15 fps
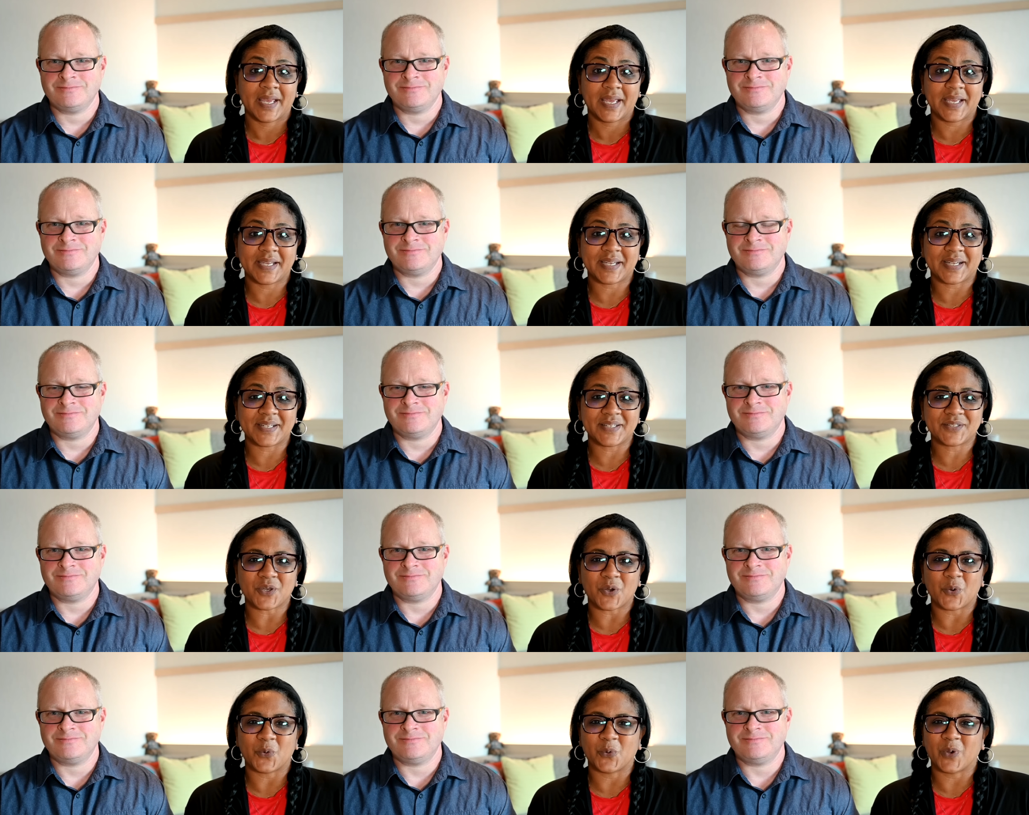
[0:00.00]
Speaker 1: Hey
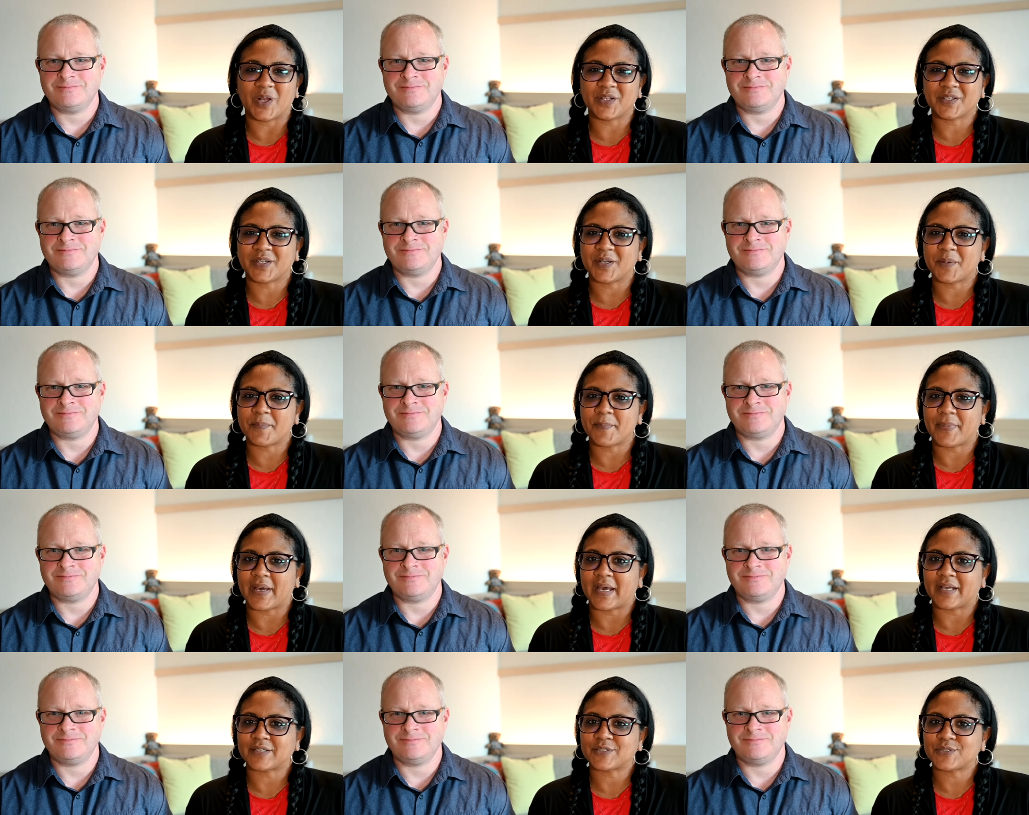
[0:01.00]
guys, welcome
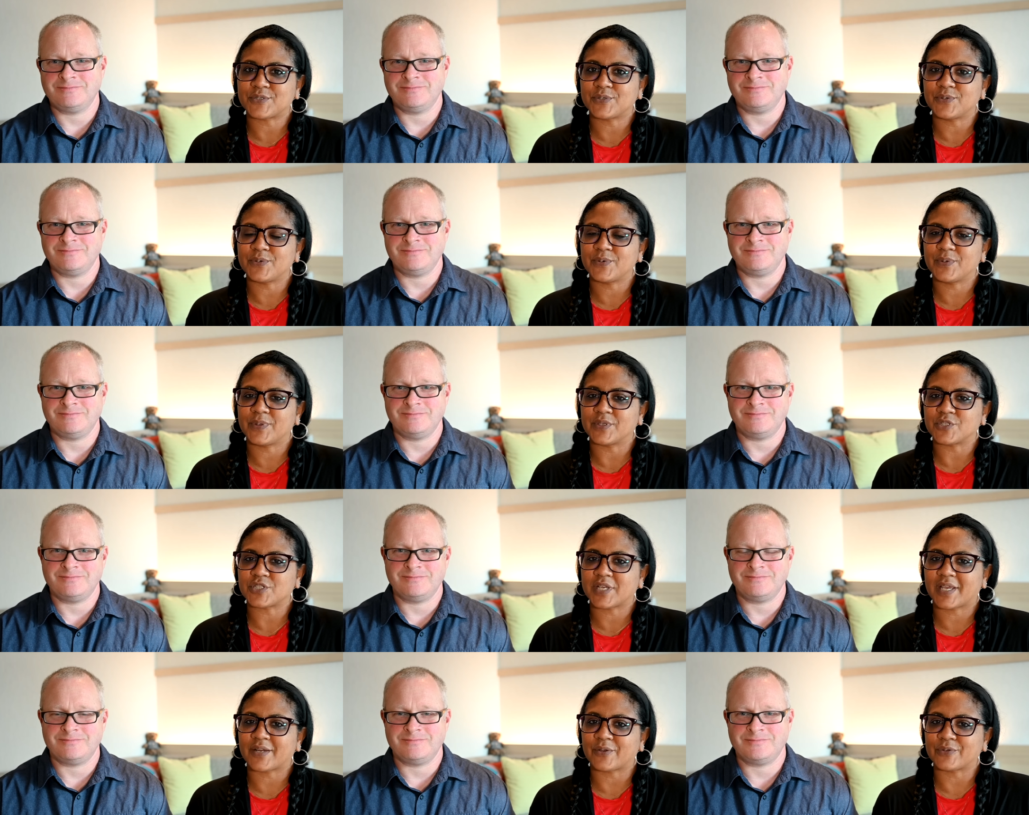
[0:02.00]
back to the
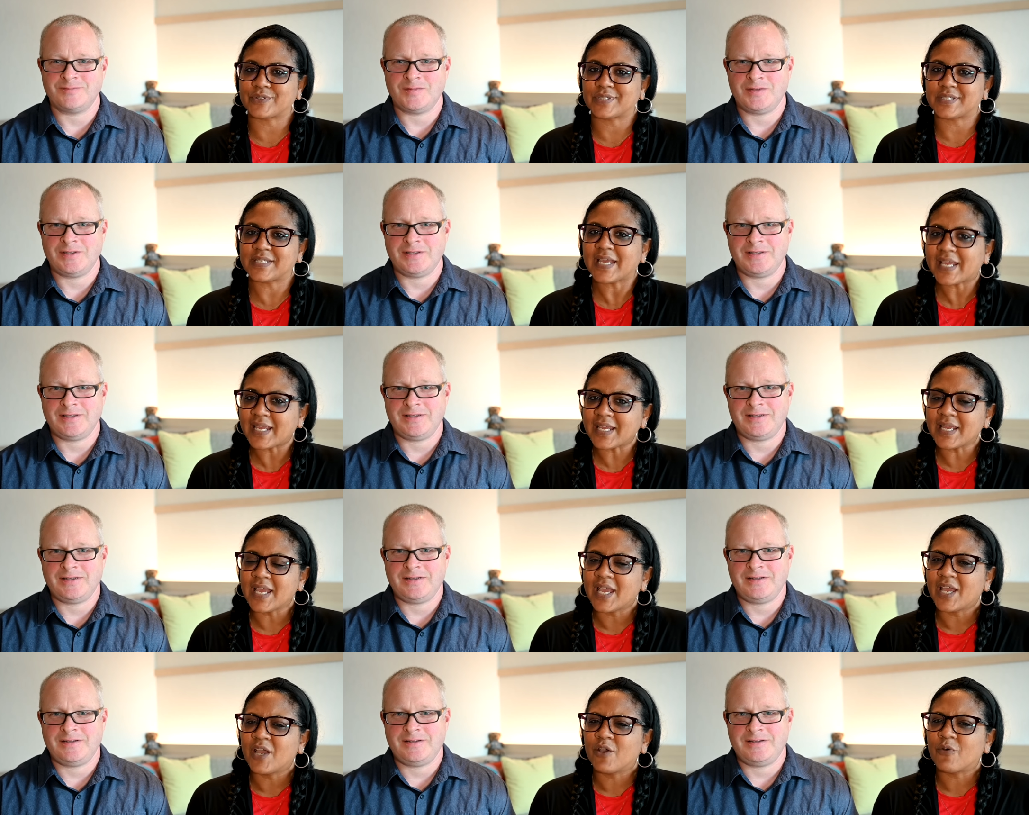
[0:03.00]
channel. Today
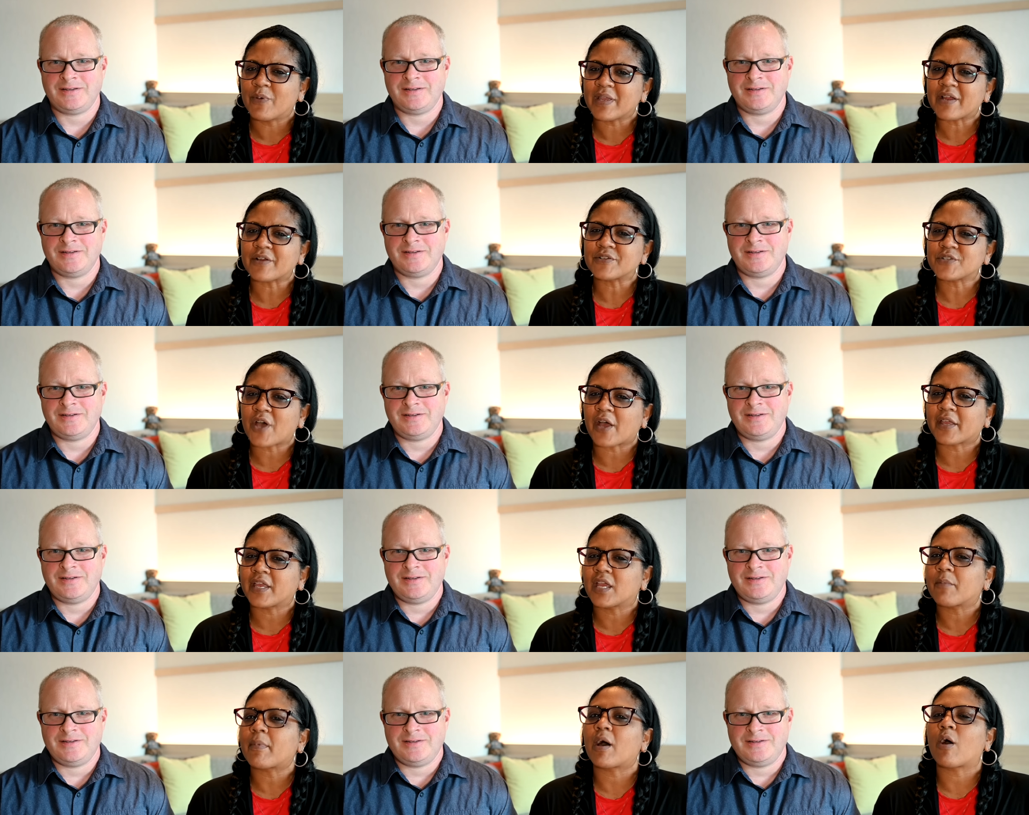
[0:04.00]
we are
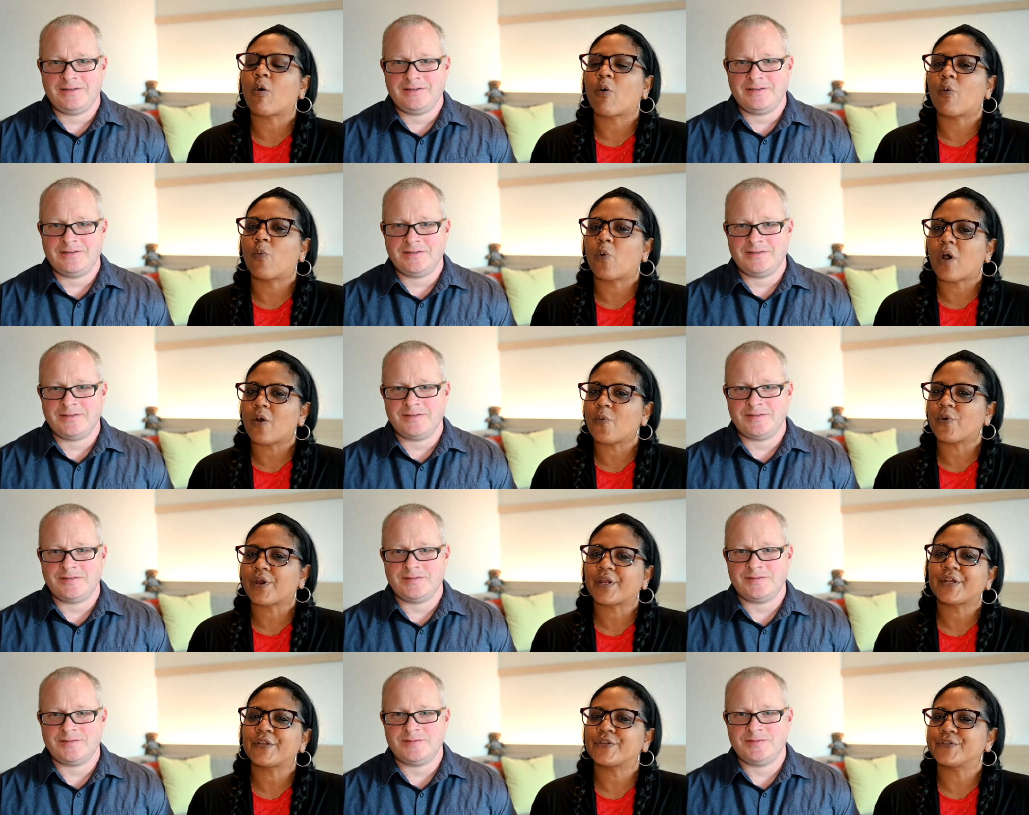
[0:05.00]
talking about what
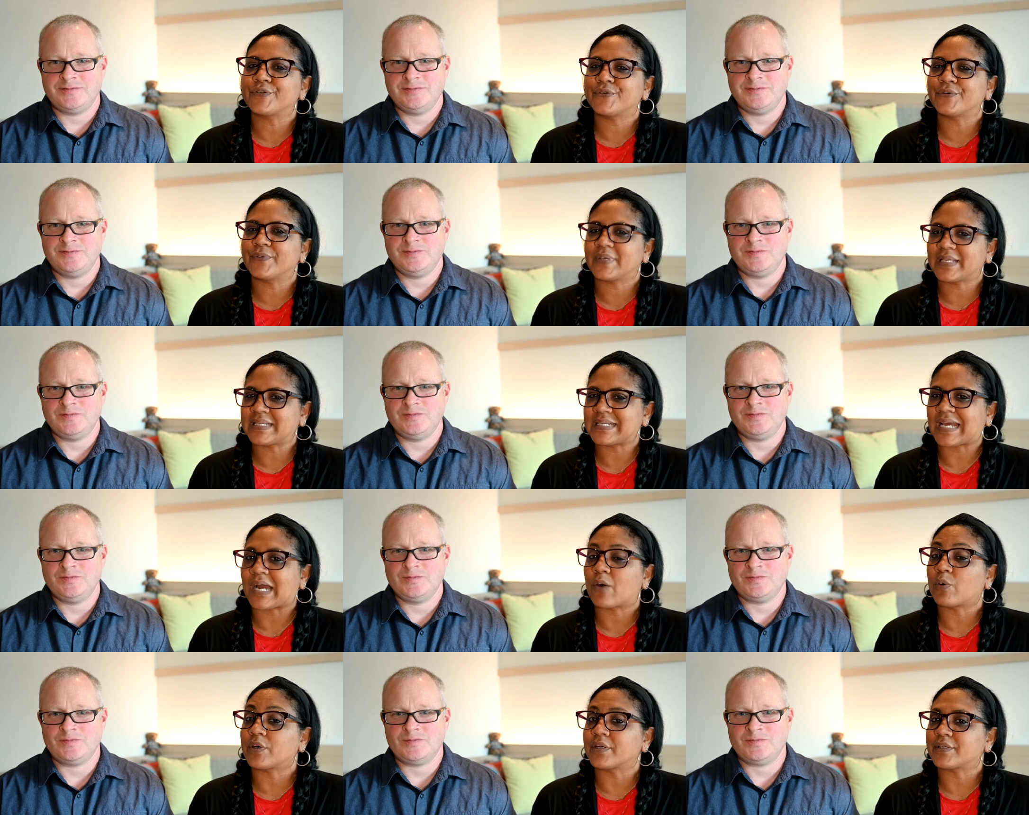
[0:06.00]
we're gonna do in
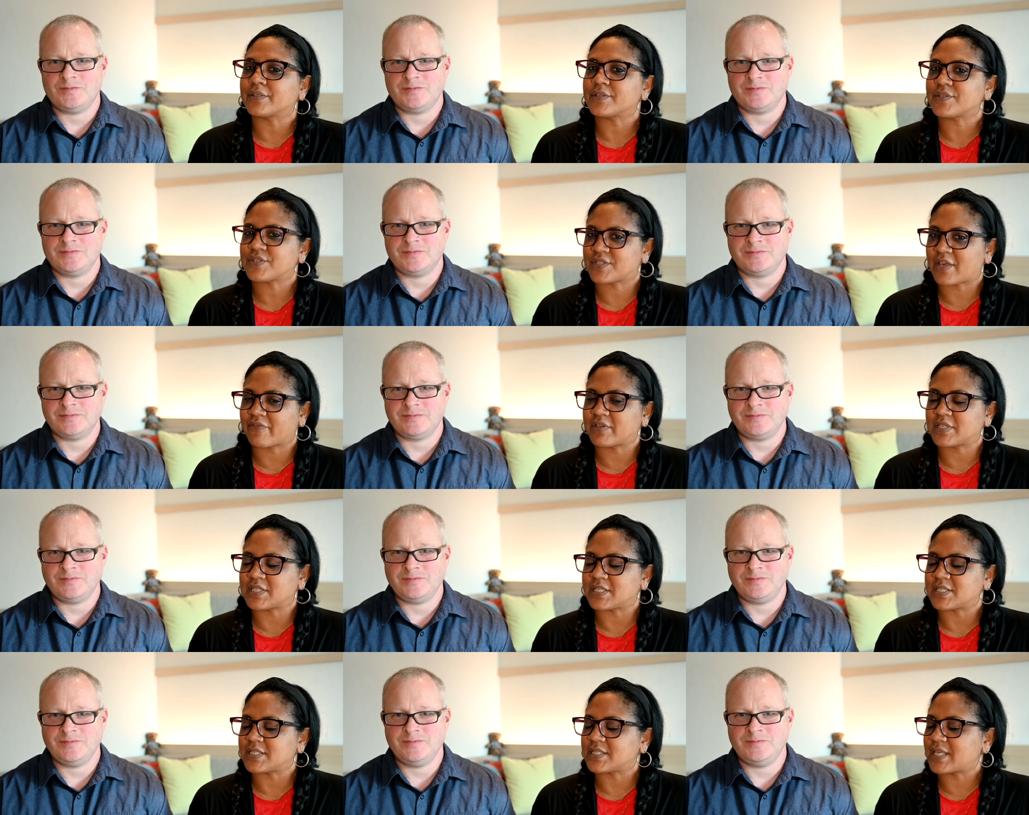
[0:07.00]
our
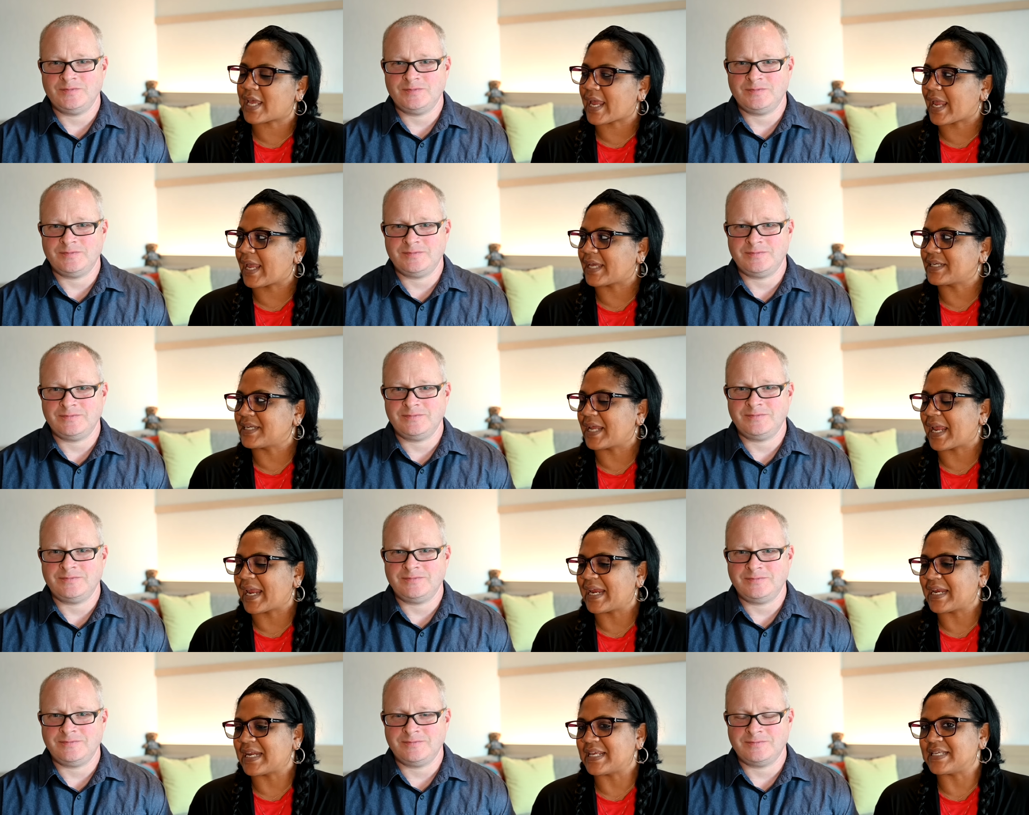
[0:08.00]
70s and
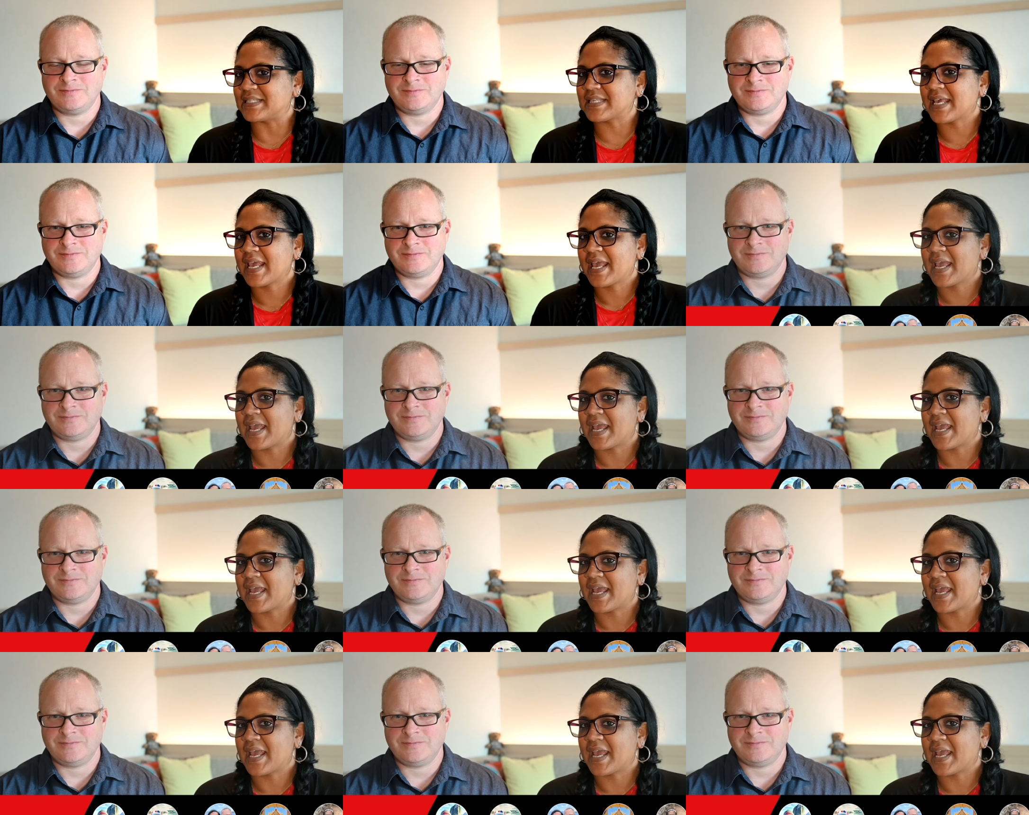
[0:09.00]
80s.